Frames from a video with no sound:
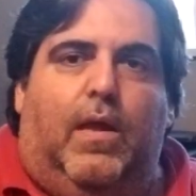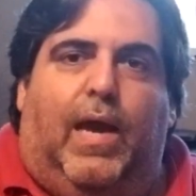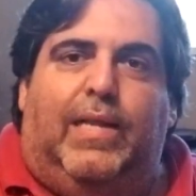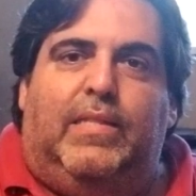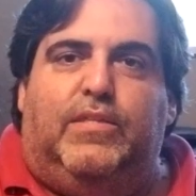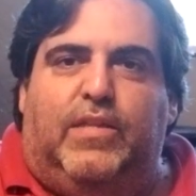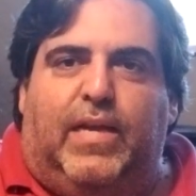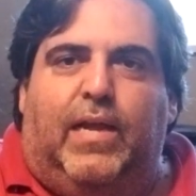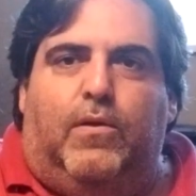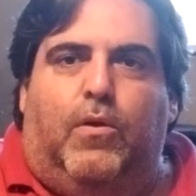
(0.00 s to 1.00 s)
I did check
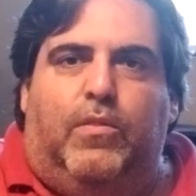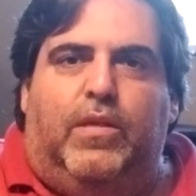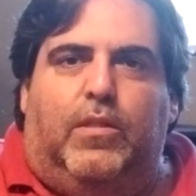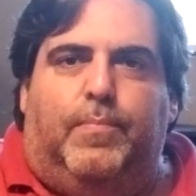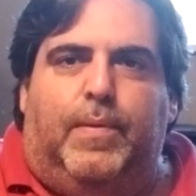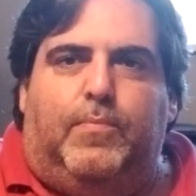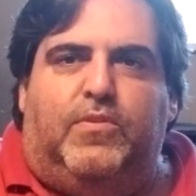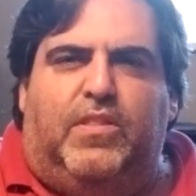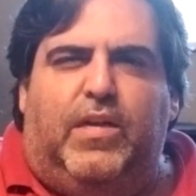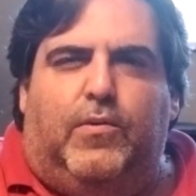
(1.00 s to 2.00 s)
out all the other
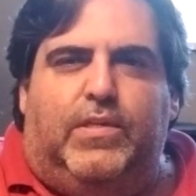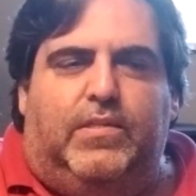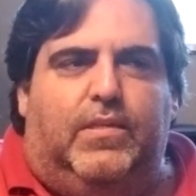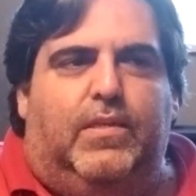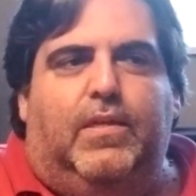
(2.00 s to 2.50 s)
people's theories.